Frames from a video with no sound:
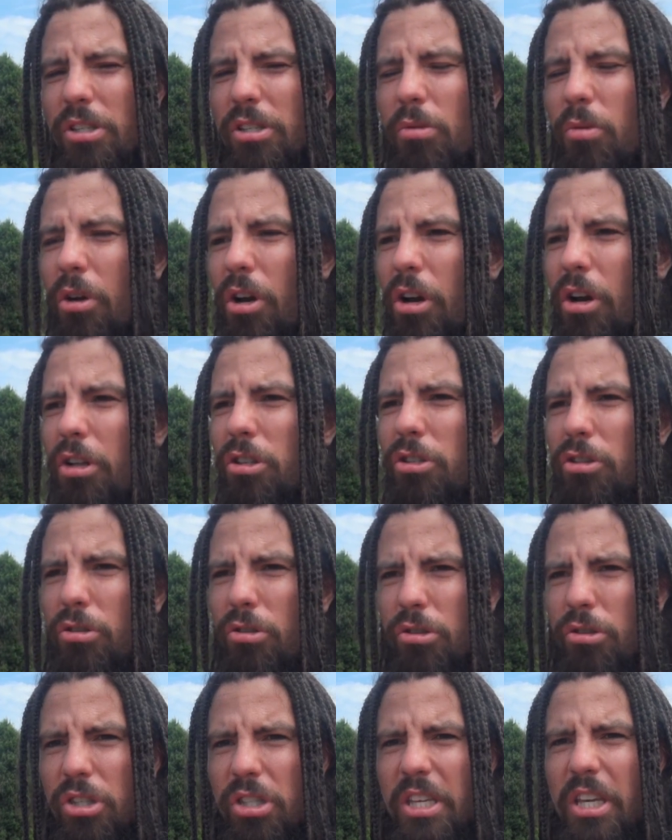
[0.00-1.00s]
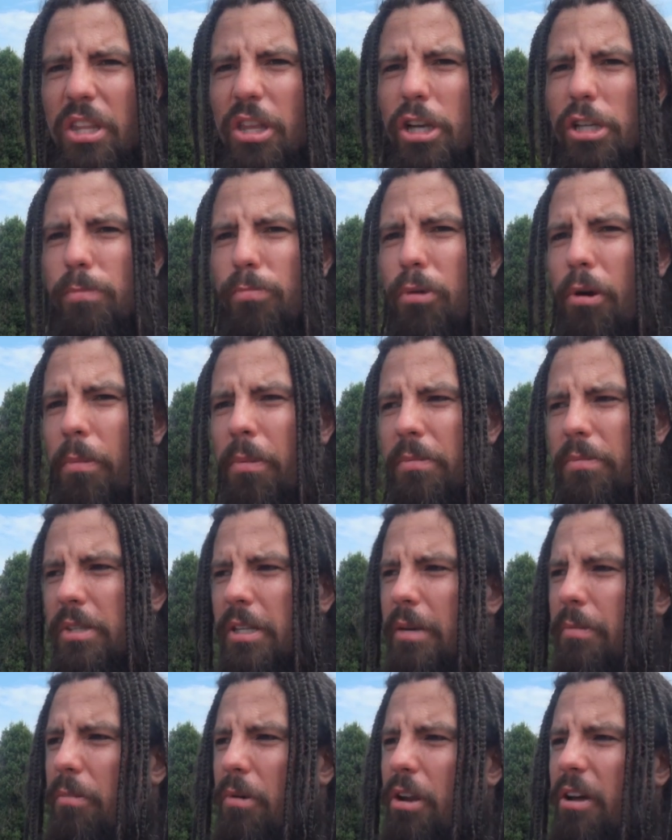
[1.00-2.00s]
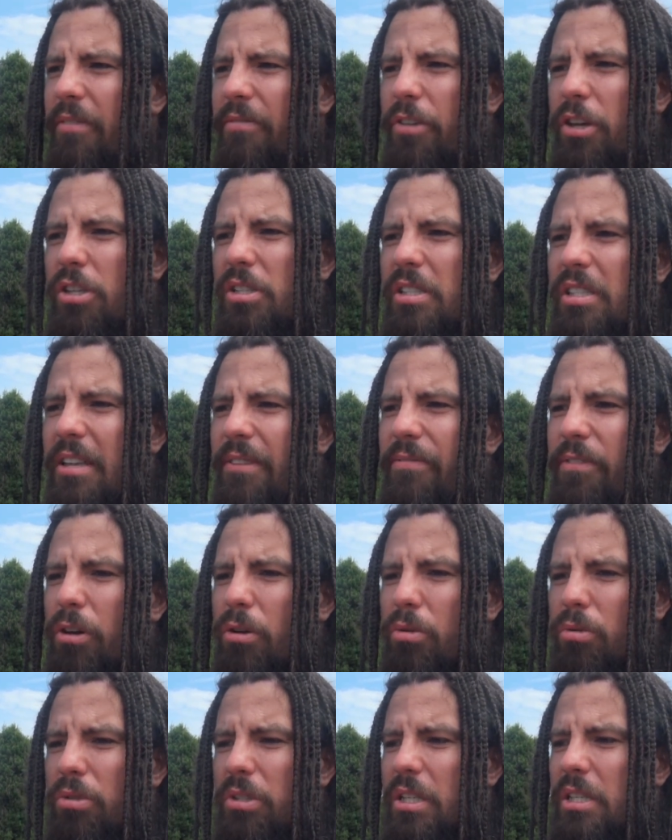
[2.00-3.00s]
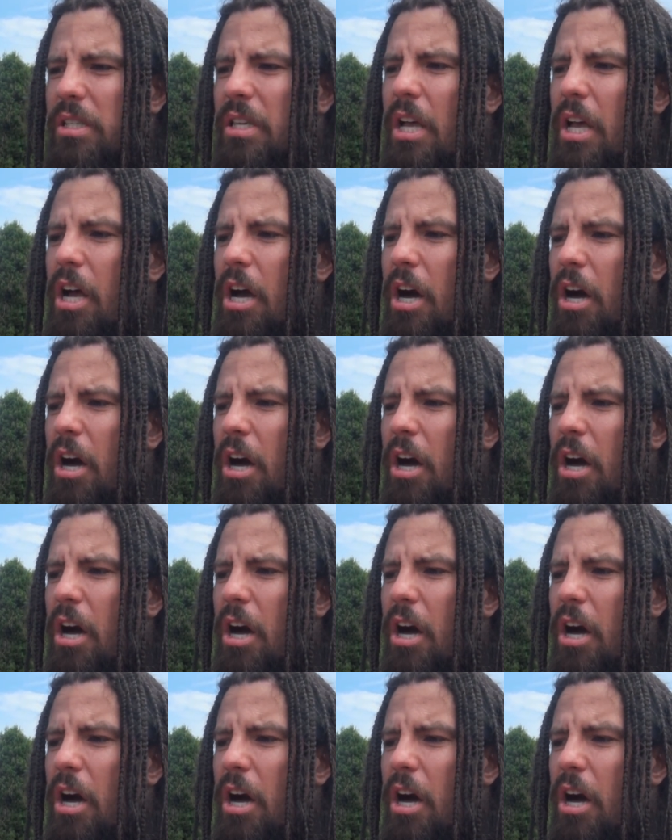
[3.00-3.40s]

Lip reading: So what I like to see those problems in my life, those difficulties,